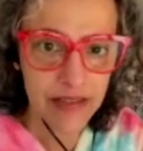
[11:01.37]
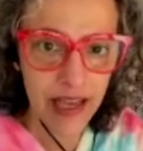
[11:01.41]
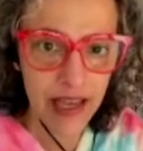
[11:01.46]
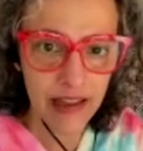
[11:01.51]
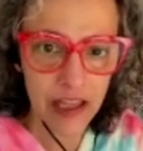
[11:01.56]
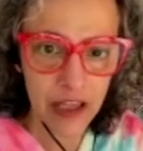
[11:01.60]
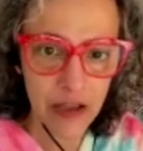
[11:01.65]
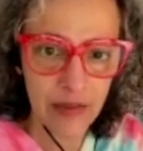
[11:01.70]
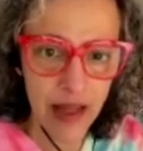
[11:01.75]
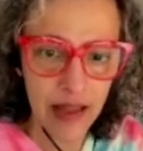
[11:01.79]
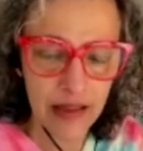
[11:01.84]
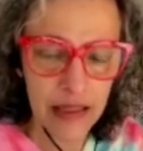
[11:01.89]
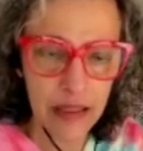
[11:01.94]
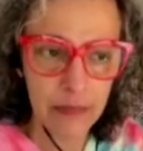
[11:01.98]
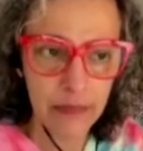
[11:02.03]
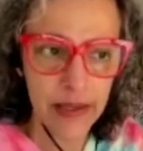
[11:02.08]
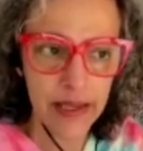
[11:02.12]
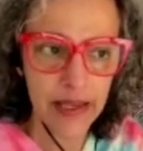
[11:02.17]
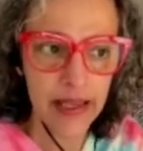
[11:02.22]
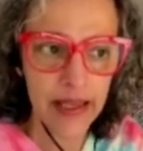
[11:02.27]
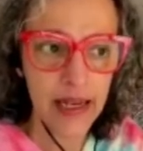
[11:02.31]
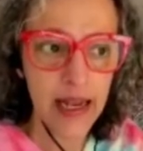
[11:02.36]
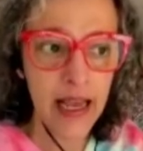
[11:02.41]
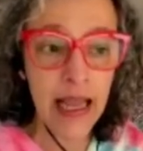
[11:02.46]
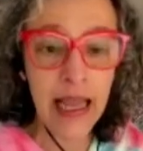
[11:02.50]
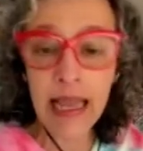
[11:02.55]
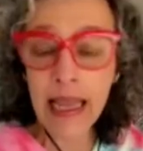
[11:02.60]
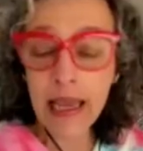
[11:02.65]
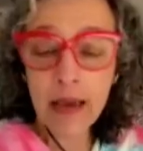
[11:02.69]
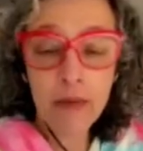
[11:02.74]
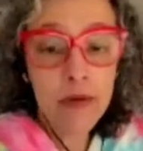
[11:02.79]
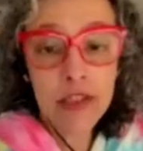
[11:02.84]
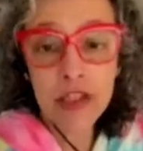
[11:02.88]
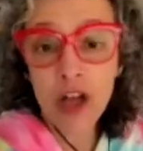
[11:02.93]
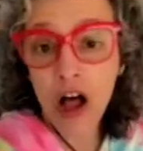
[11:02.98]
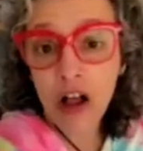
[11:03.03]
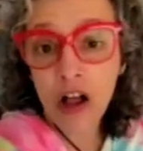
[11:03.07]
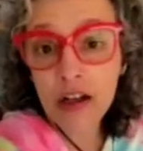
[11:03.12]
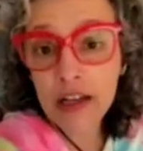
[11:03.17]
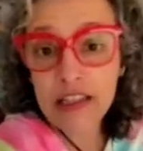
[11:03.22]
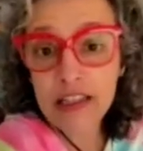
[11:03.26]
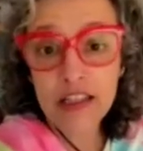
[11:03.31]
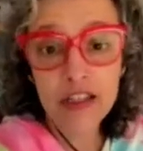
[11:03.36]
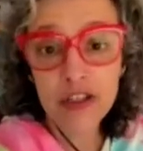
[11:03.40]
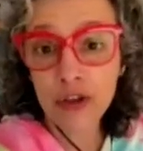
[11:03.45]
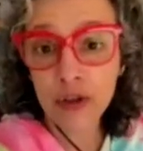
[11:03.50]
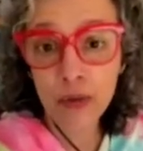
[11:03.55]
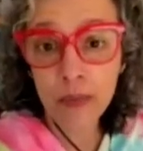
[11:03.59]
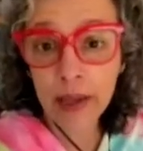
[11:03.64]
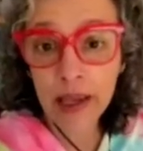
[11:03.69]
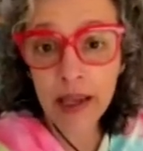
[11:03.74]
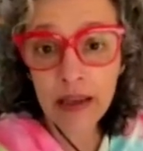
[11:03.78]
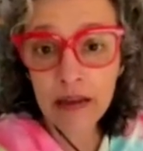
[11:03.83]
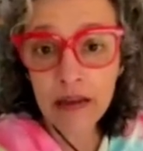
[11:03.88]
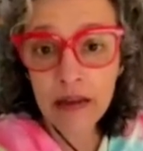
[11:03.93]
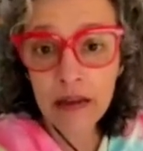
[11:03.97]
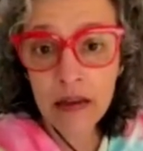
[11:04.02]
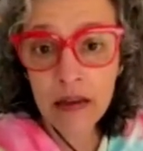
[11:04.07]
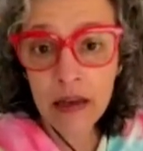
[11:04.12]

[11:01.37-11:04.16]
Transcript: telling you that little bit, it was all consuming.